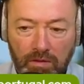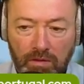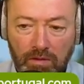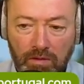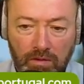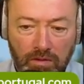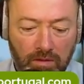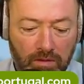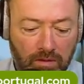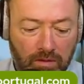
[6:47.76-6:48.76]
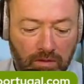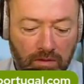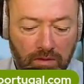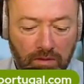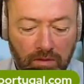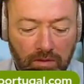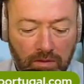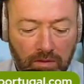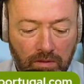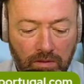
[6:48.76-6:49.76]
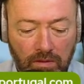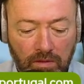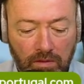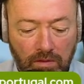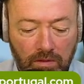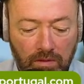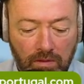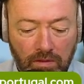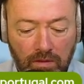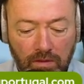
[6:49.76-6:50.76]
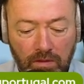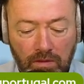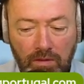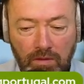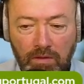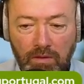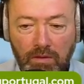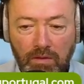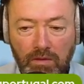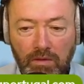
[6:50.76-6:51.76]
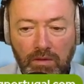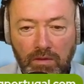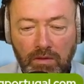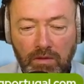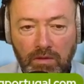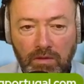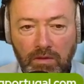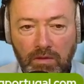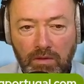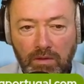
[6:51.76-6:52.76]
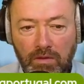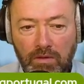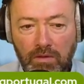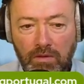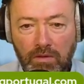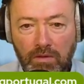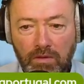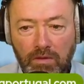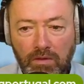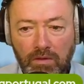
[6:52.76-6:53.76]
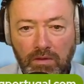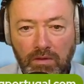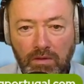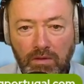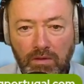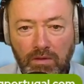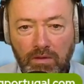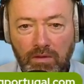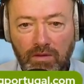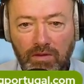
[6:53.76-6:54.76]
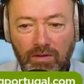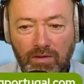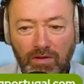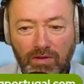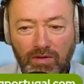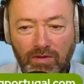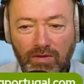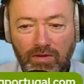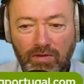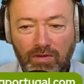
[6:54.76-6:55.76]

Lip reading: No words are spoken by the person on screen.